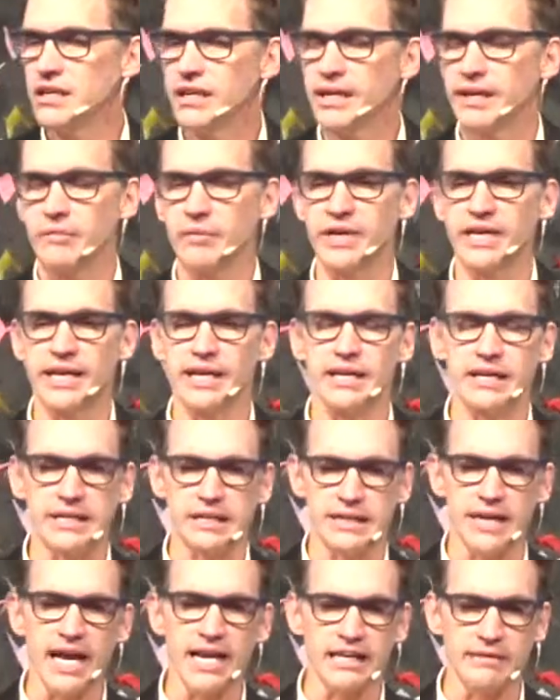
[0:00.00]
And when I
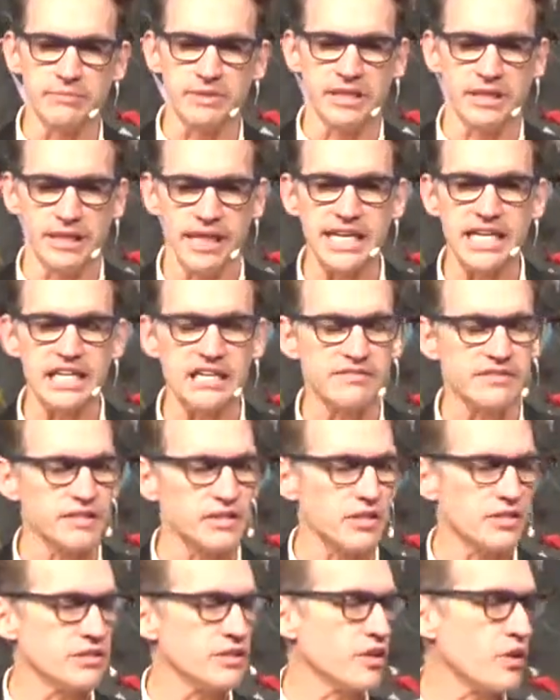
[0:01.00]
got up to leave and
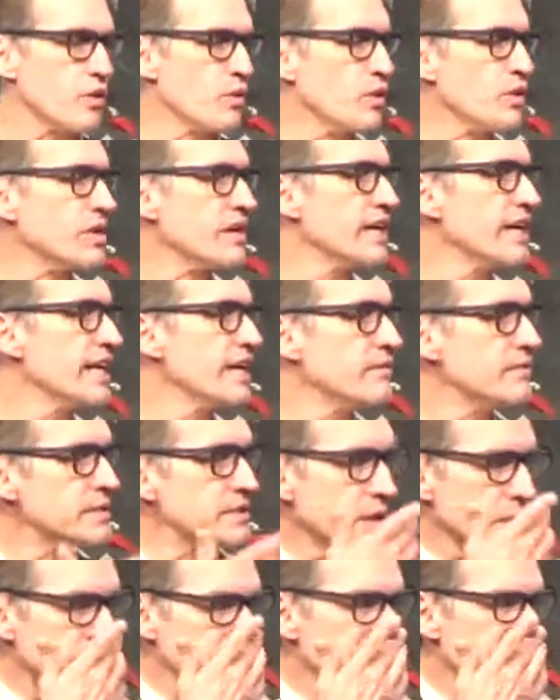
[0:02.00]
turned the corner, and he was
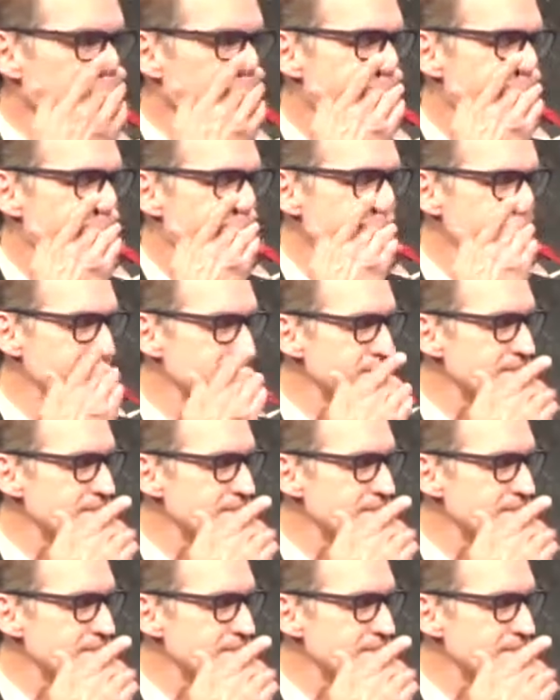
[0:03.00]
on the ground,